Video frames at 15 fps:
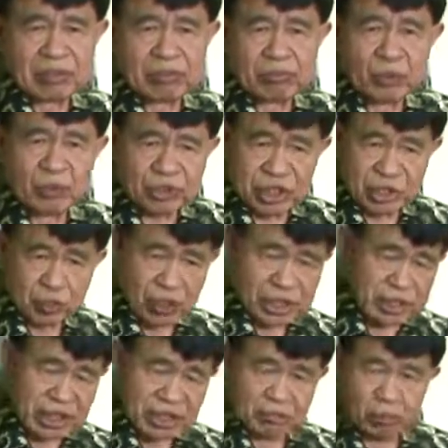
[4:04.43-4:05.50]
Moses
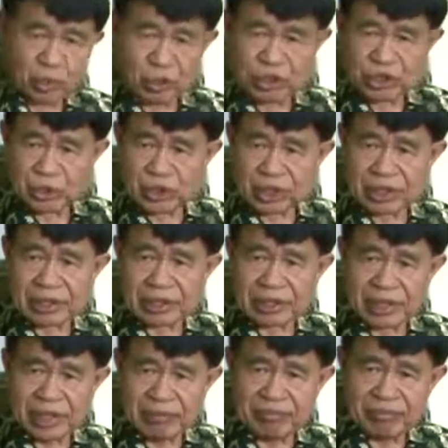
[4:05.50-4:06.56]
was not born during that
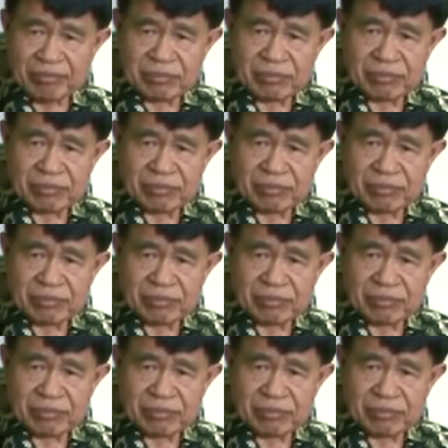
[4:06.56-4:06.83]
time.